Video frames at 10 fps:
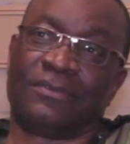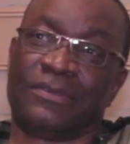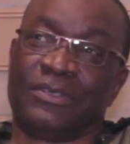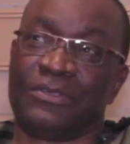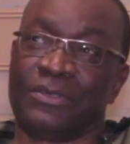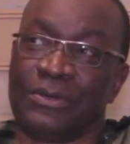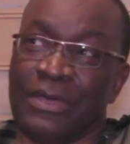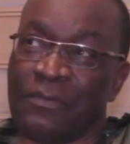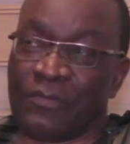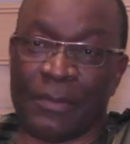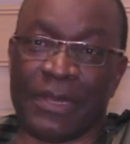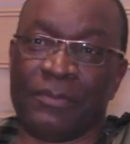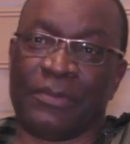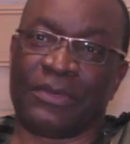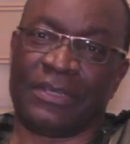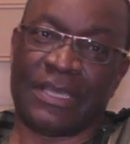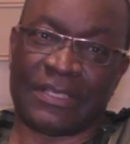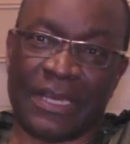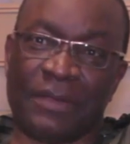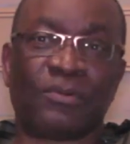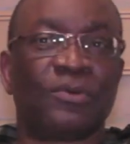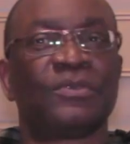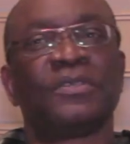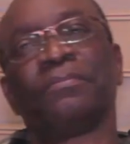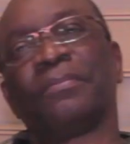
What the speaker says: with no help from anybody, I started producing